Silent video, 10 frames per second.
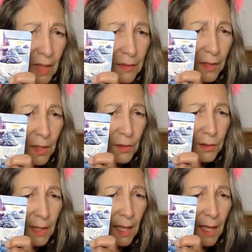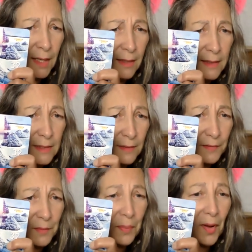The golden light
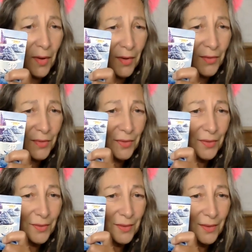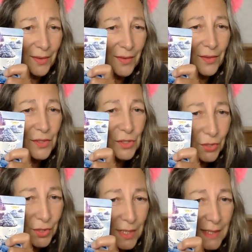of the path, the
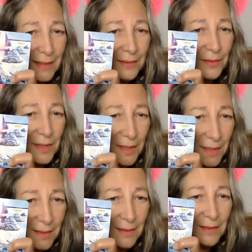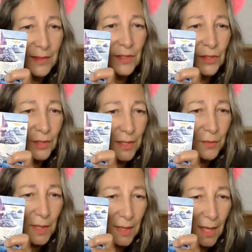journey within, the journey
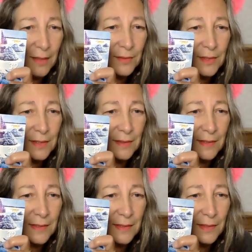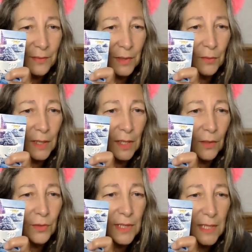without. This is when we
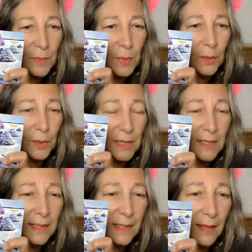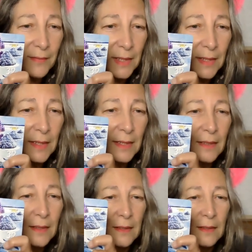go deeper, we discover
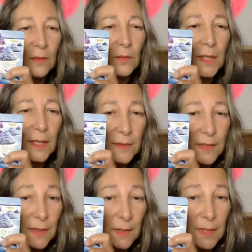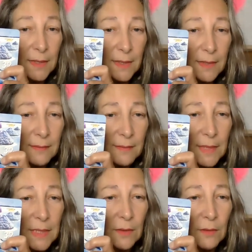what else there is.
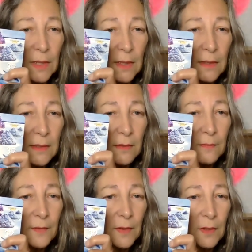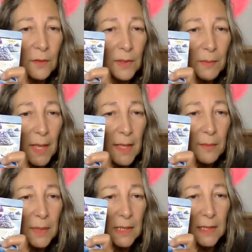So far we may
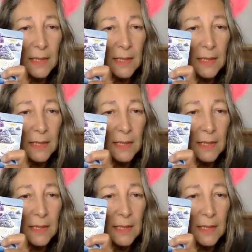be